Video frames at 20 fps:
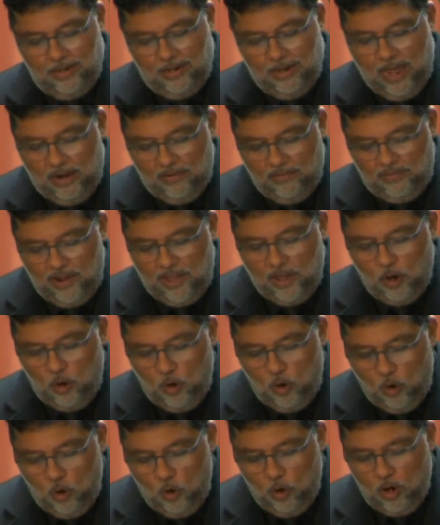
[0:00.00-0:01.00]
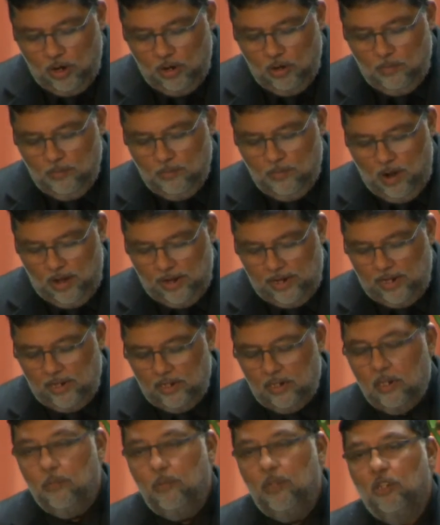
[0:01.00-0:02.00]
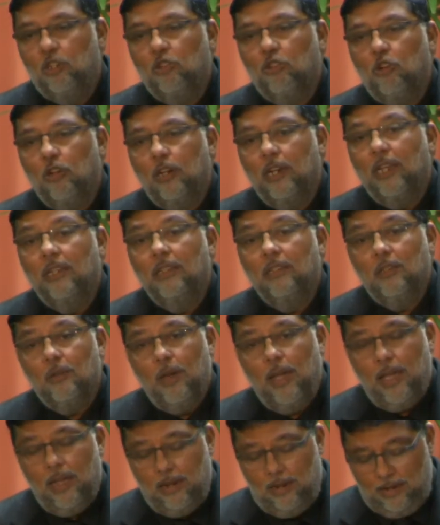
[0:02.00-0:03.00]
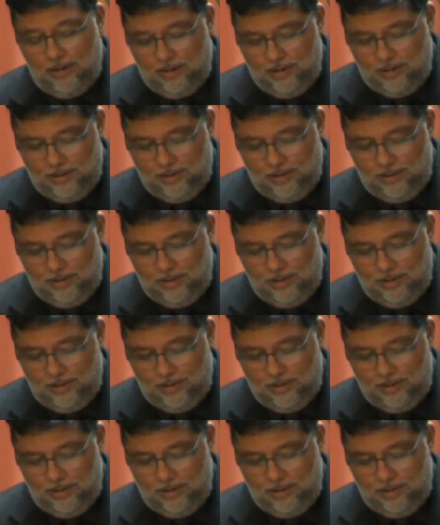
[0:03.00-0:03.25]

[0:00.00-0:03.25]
than for your whole body to be thrown into hell.